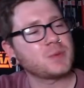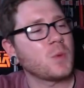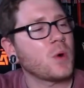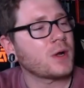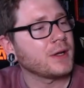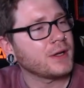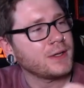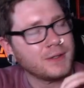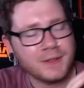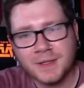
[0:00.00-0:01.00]
Walker
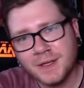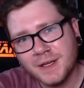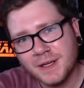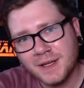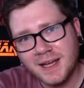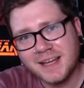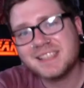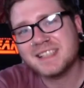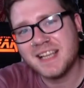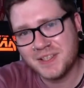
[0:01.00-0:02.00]

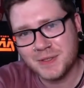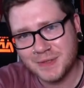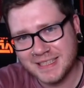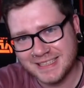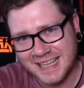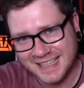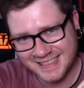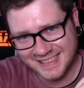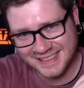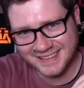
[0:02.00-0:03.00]
accessory set.
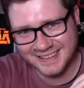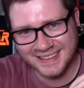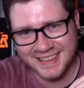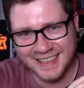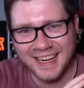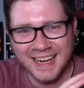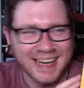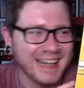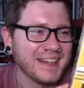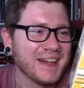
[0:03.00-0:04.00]

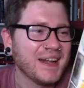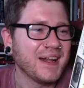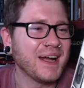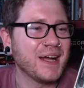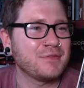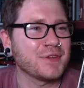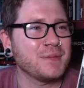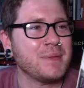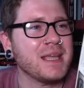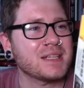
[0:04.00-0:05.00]
For your
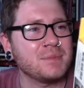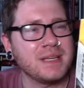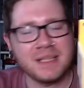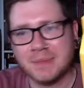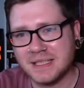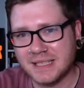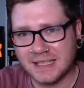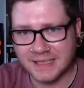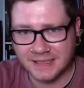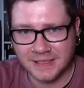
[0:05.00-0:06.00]
PSP. It's basically
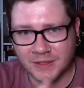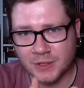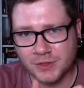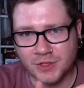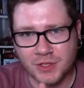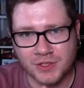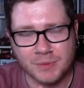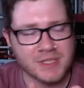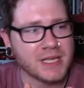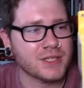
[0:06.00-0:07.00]
like a little
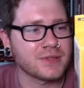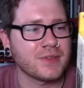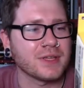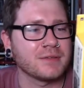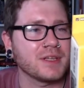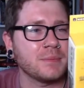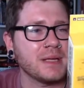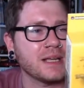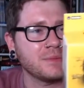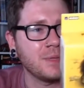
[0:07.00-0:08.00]
customization thing for your
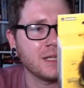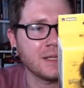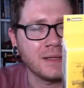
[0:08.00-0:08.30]
PSP.